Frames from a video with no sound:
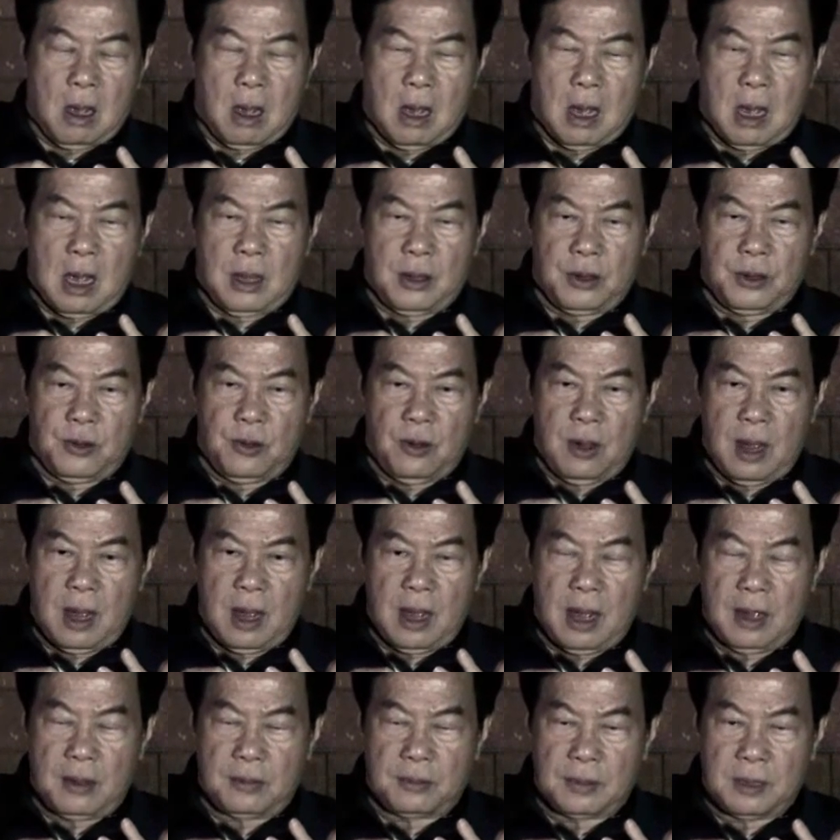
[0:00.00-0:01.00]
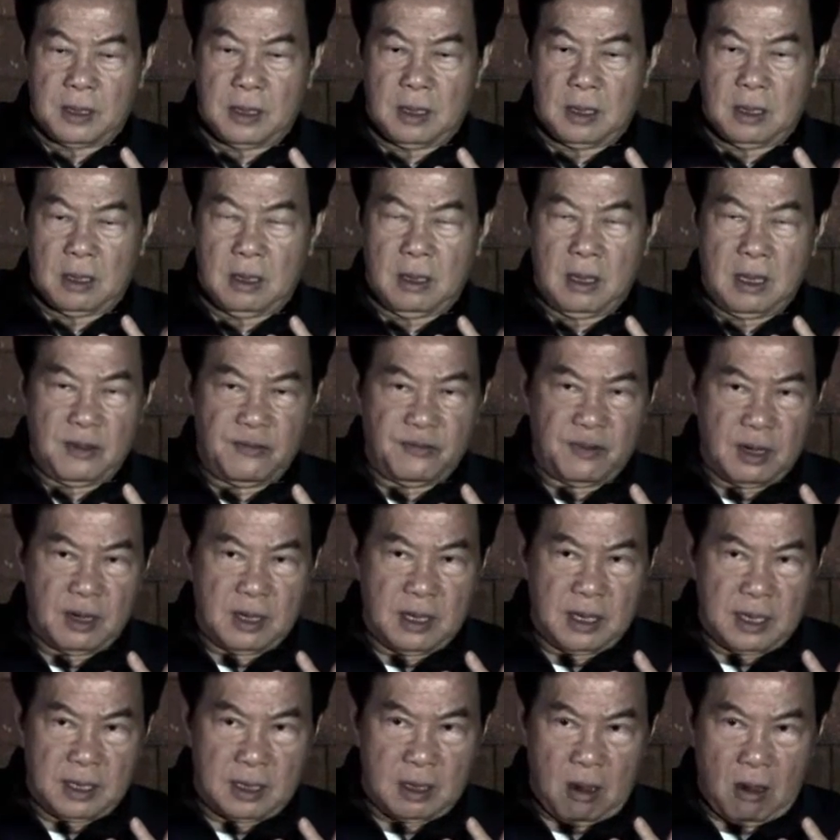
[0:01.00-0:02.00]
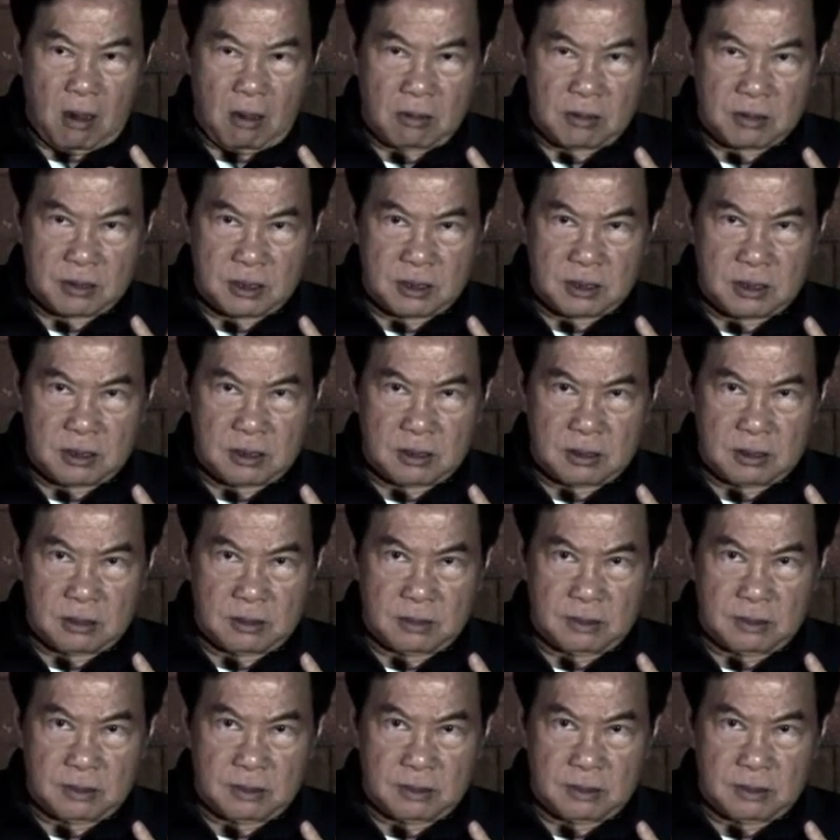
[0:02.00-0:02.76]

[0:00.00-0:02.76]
and you have the liver detox,